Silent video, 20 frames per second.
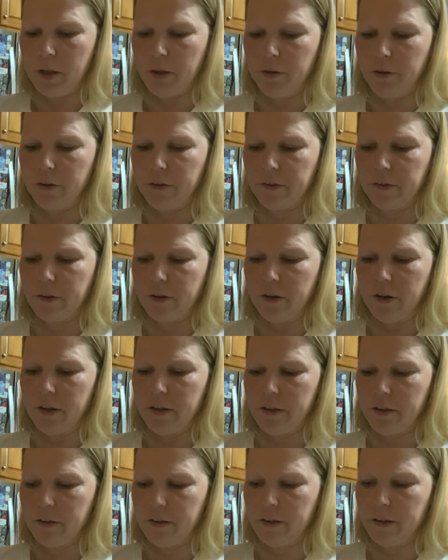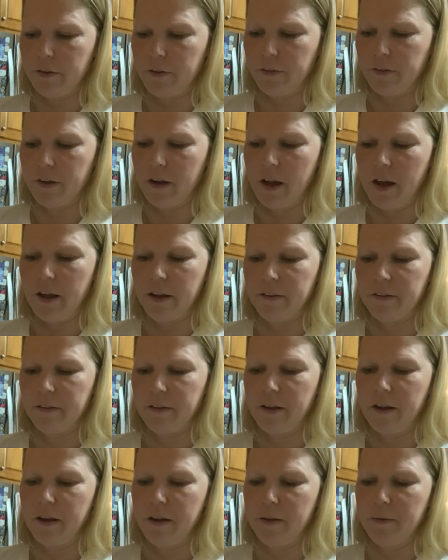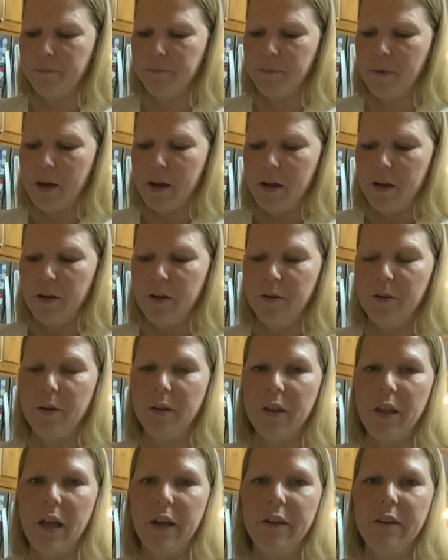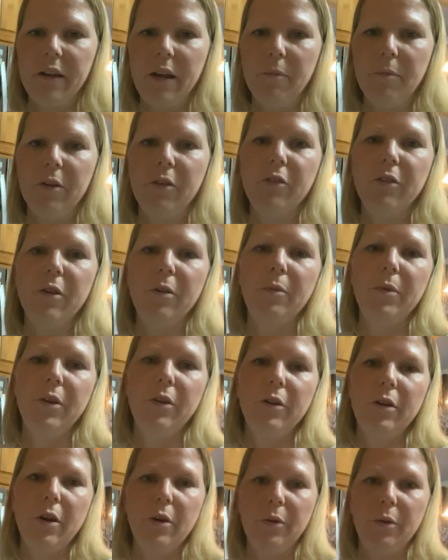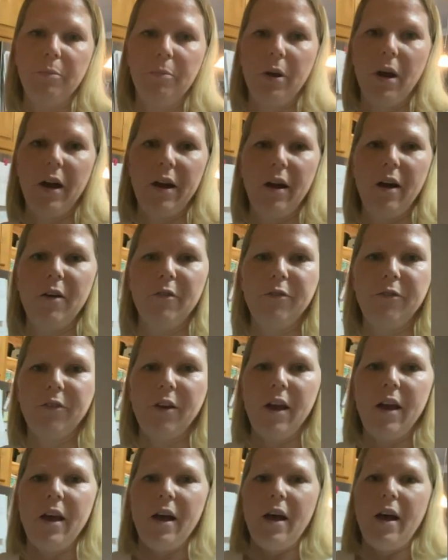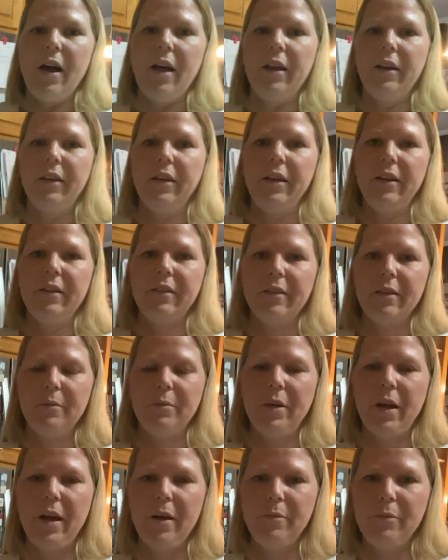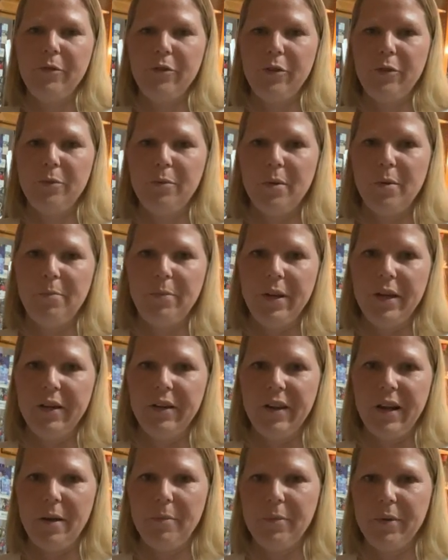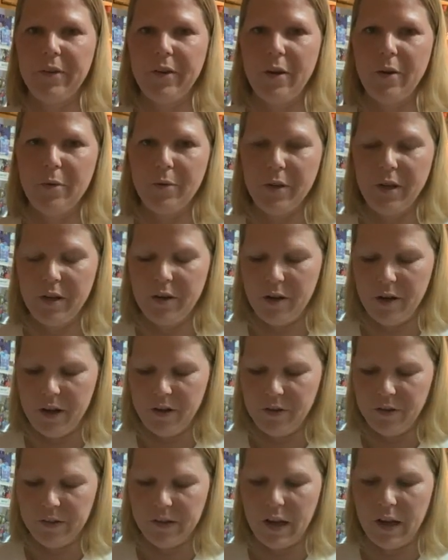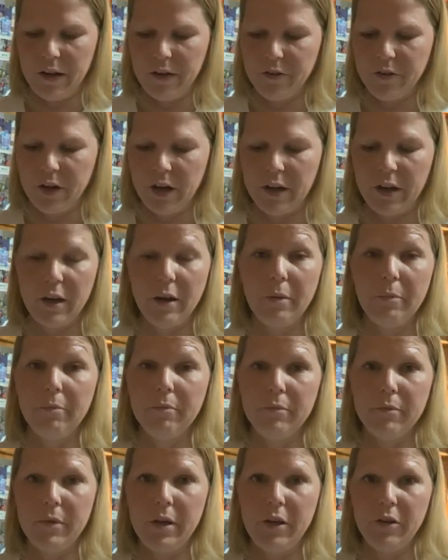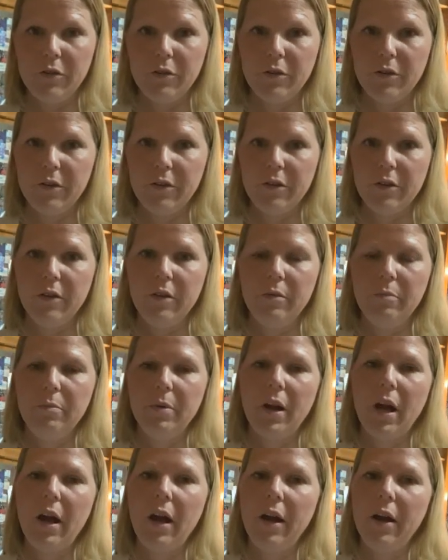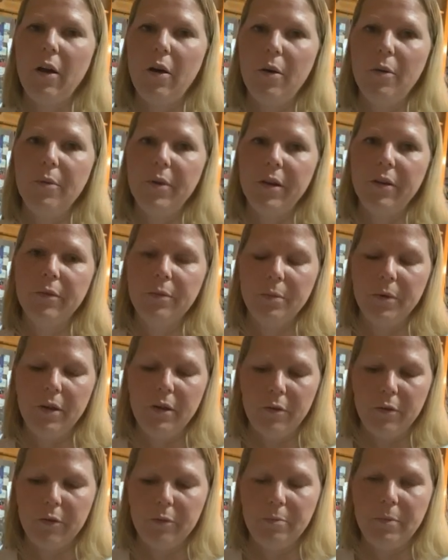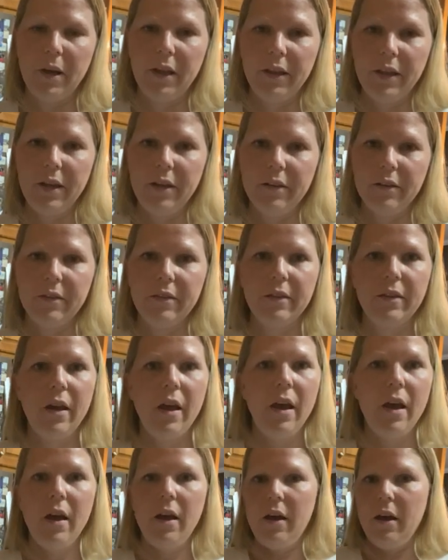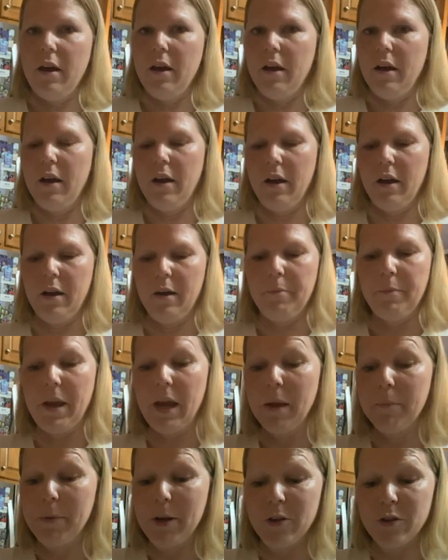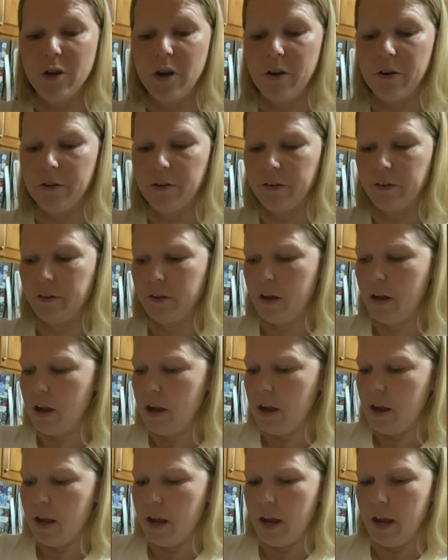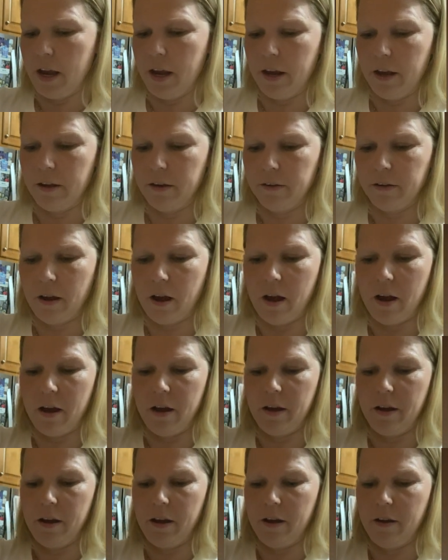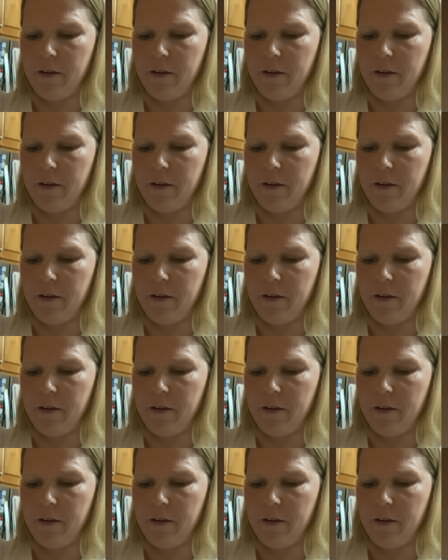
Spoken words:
looks good, that there's not, a lot of damage. When you go to pry off a lid, sometimes you will bend it up. So, I just kind of check it, make sure it's good, but I always reuse my lids and my jars, and I